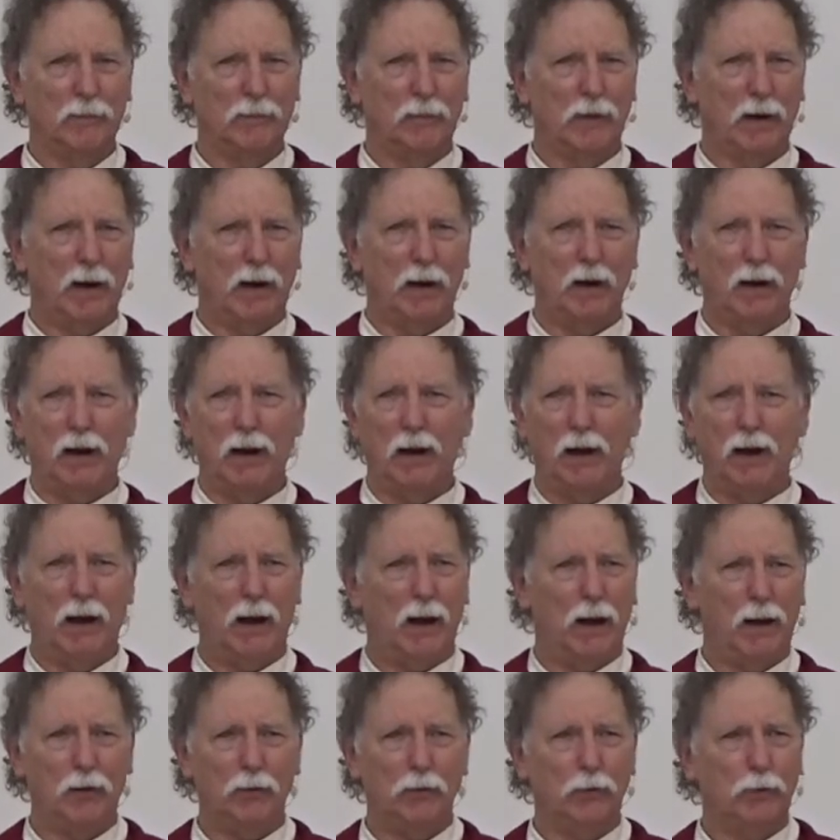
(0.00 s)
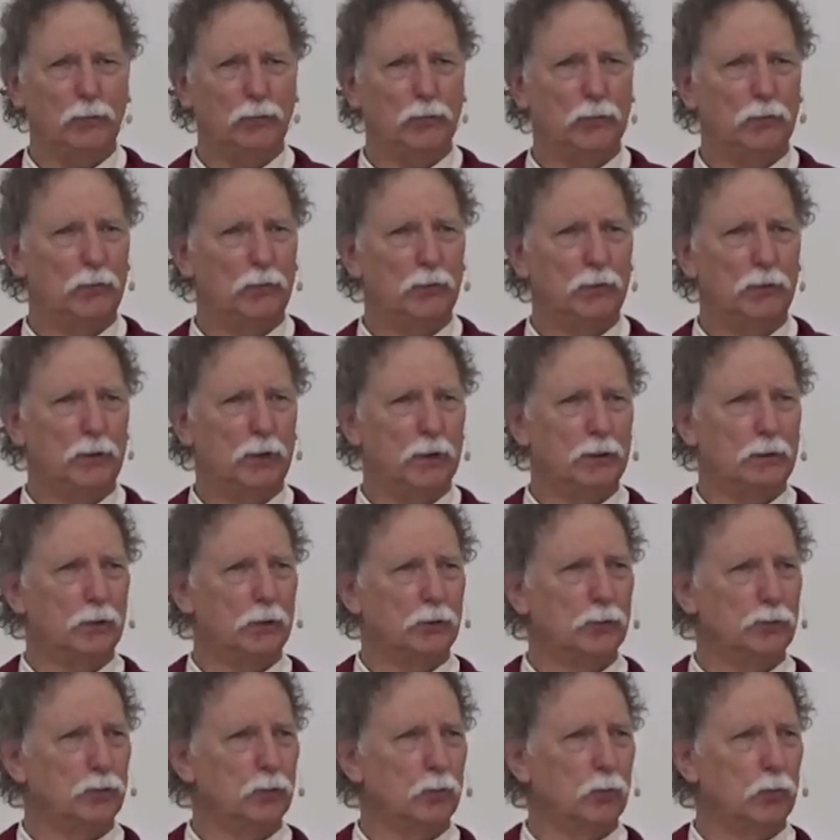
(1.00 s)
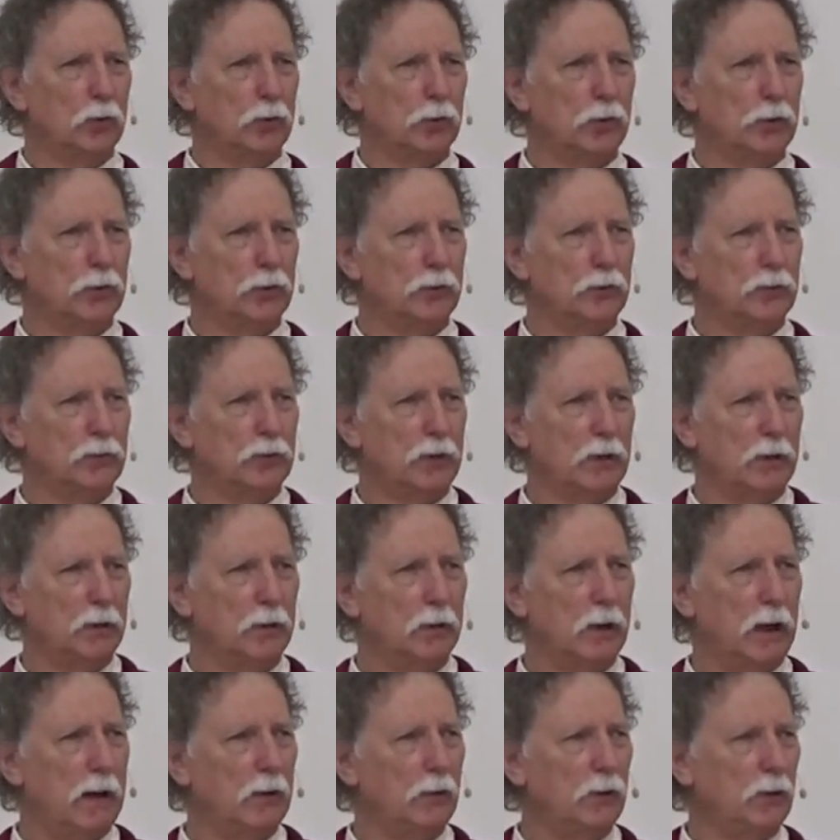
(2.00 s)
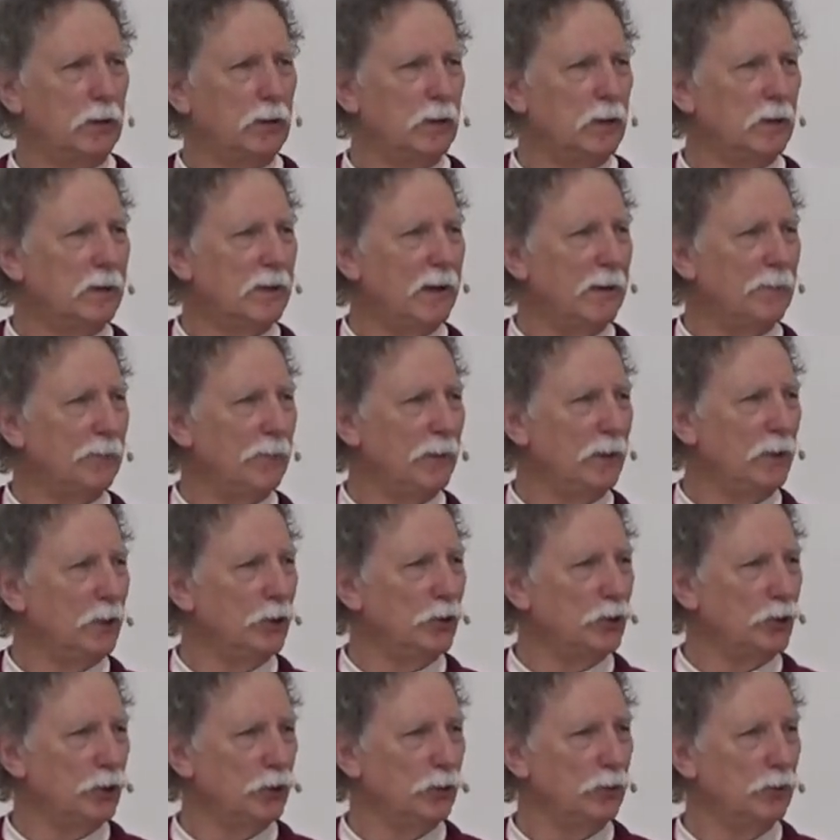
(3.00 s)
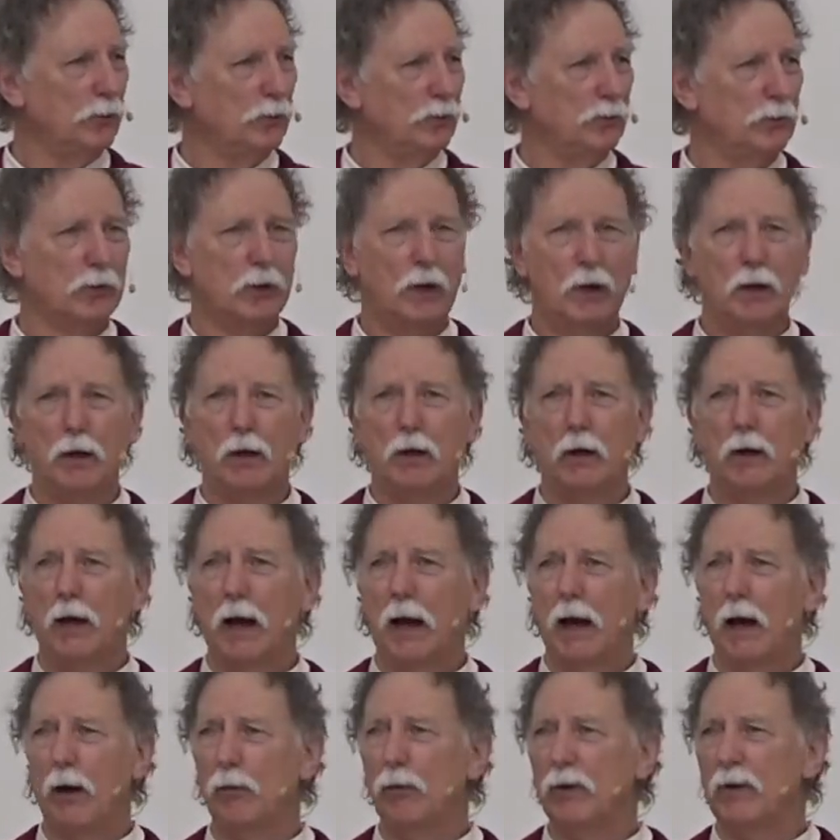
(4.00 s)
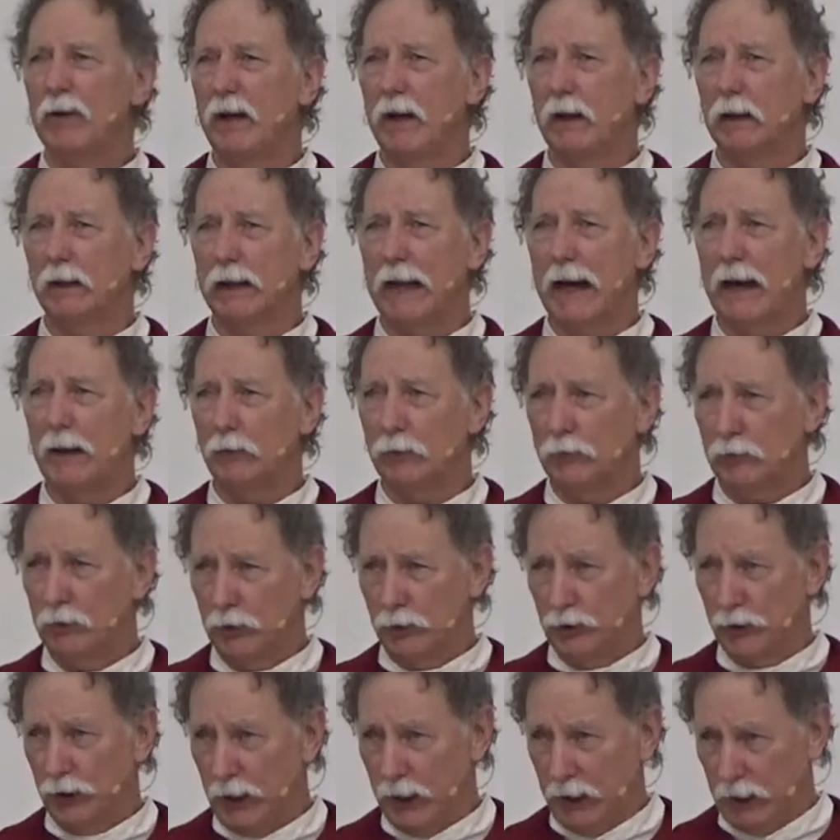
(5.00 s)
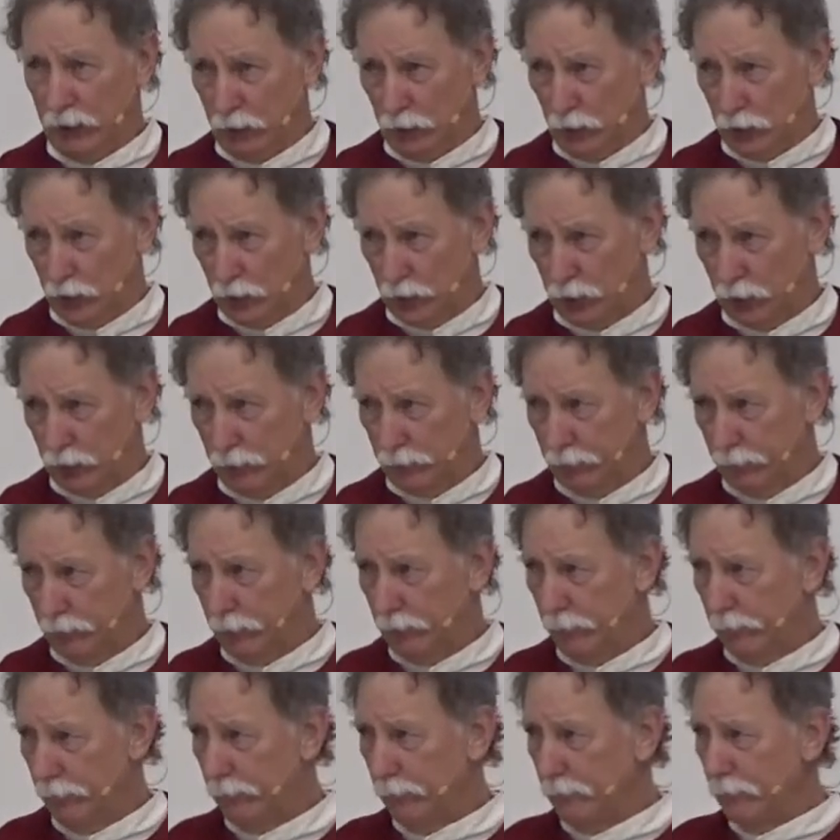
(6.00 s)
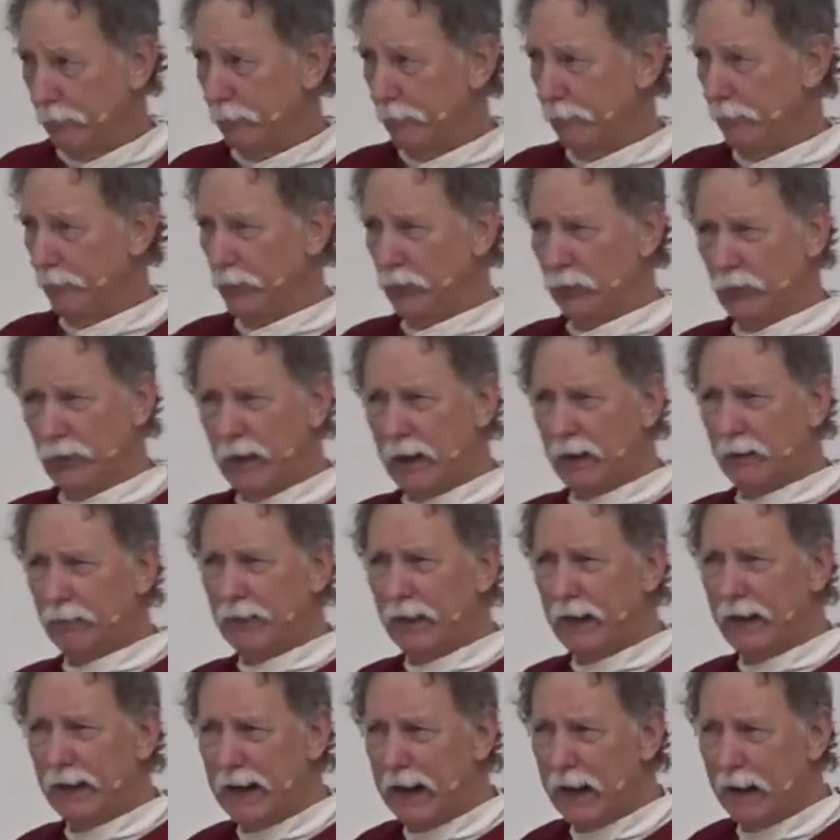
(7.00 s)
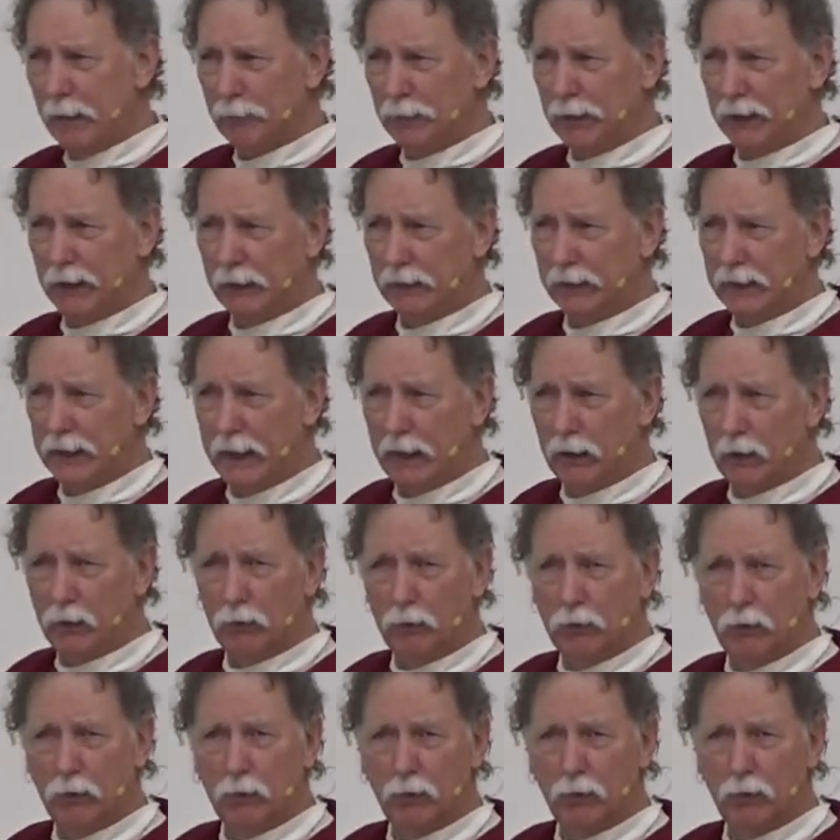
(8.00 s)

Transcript: How did those words, how did the definitions, how were they allowed to change? You have that happening now?